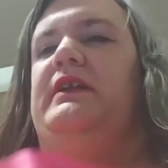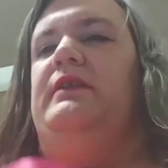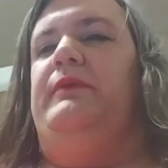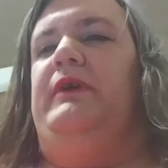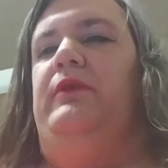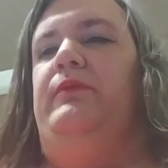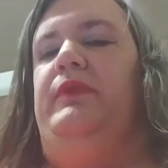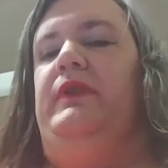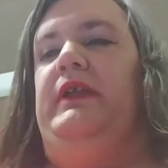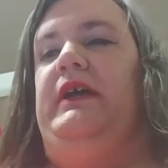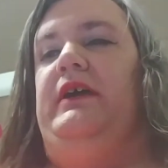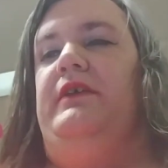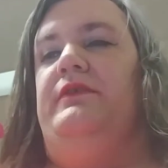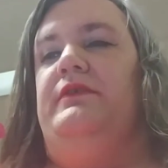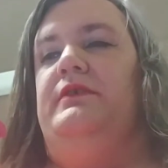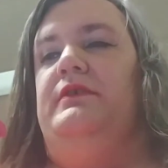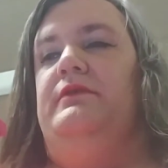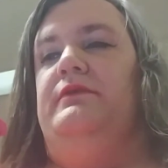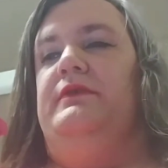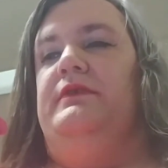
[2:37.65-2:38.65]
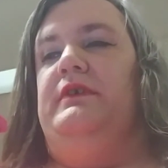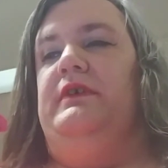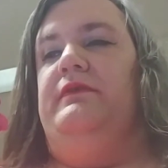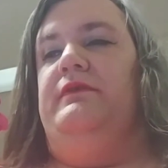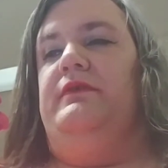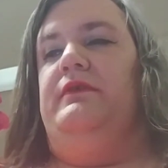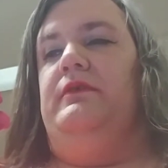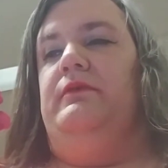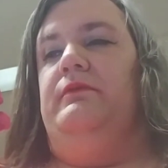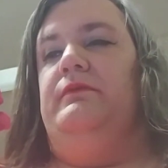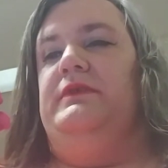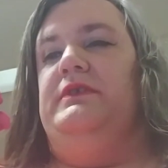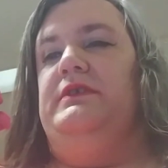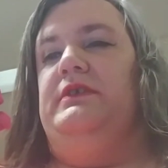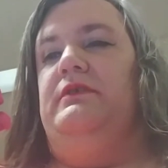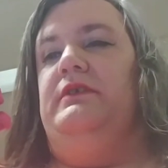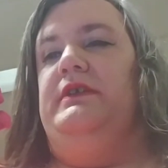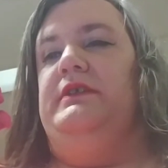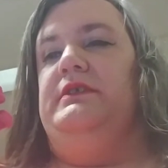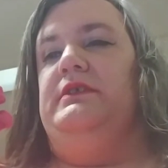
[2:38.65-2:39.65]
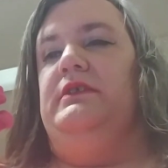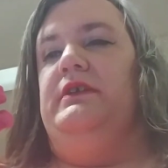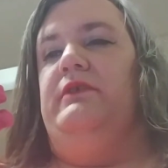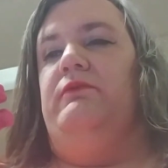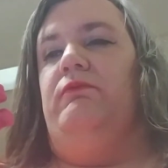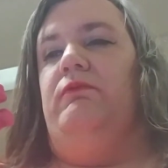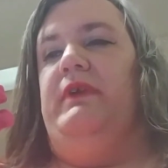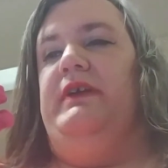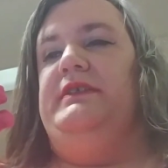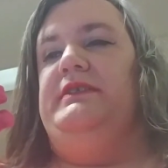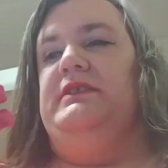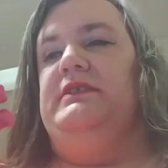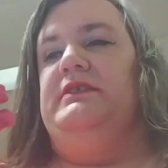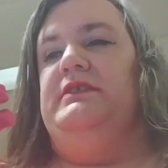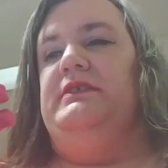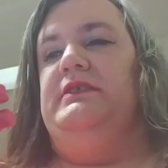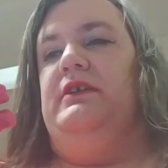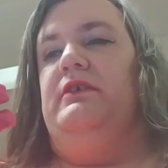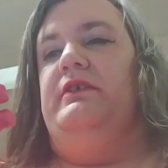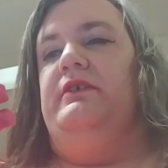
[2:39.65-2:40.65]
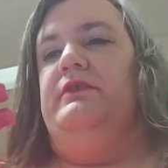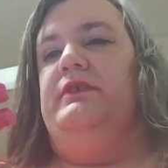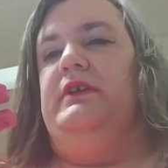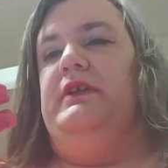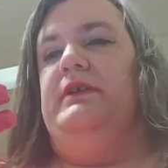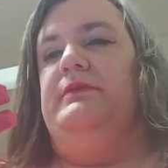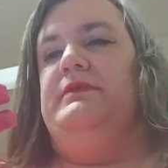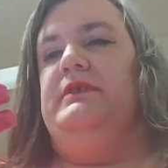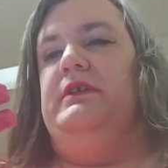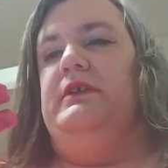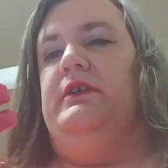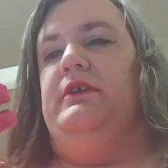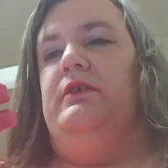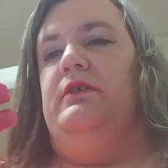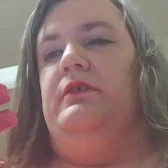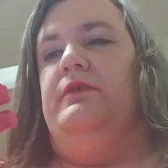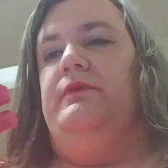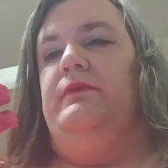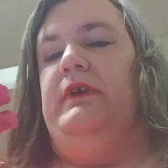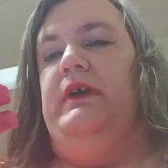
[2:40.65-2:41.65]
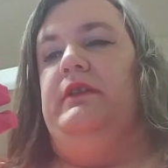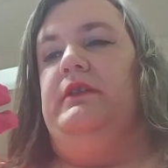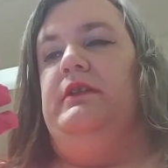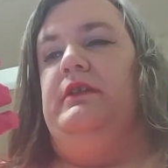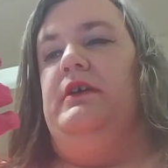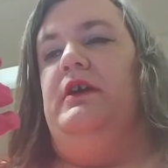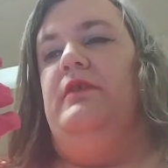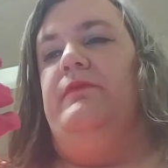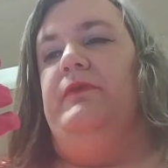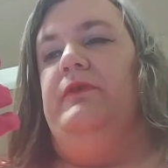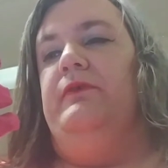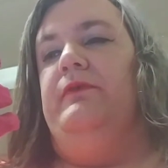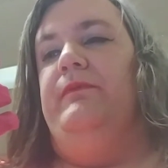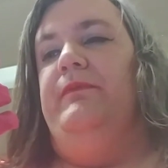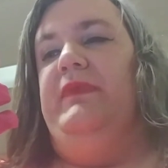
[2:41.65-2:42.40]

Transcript: about Plath's use of some seriously racist stereotypes that occur throughout the novel.